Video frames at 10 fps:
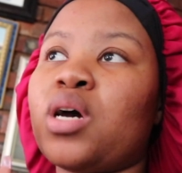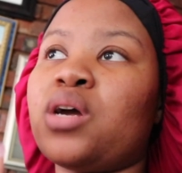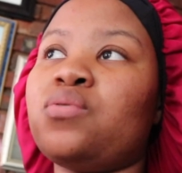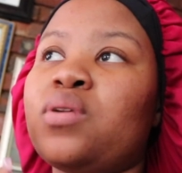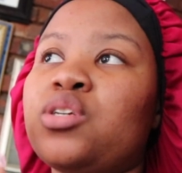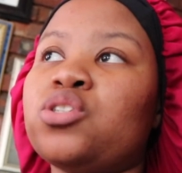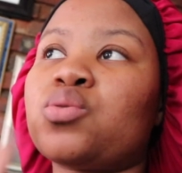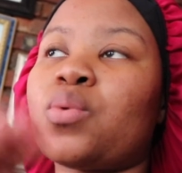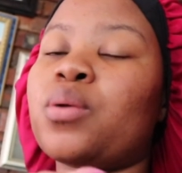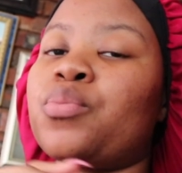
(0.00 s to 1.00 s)
I really just
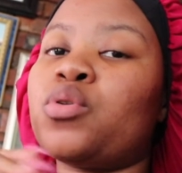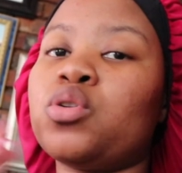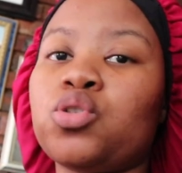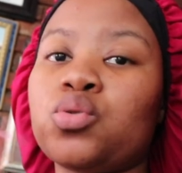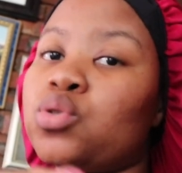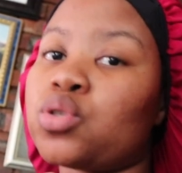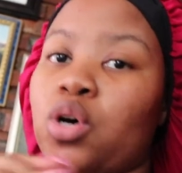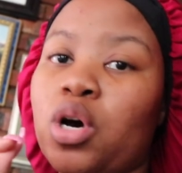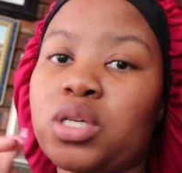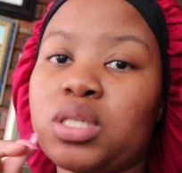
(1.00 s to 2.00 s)
want to produce
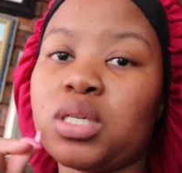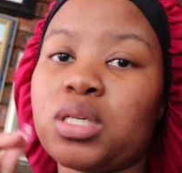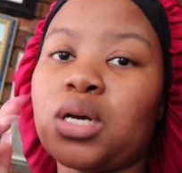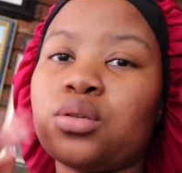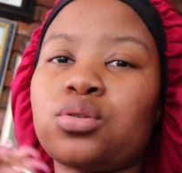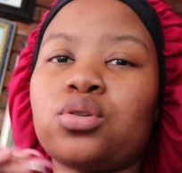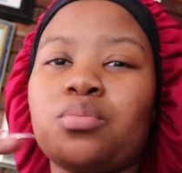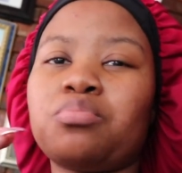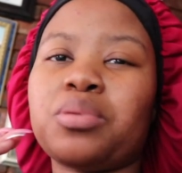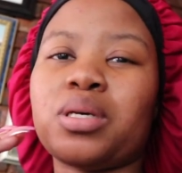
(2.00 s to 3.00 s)
content and stop
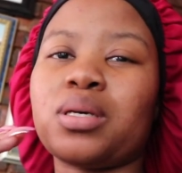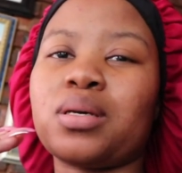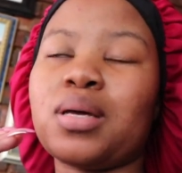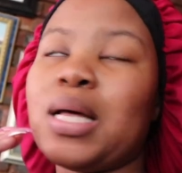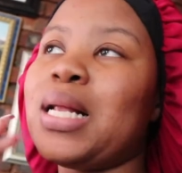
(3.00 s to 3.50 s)
being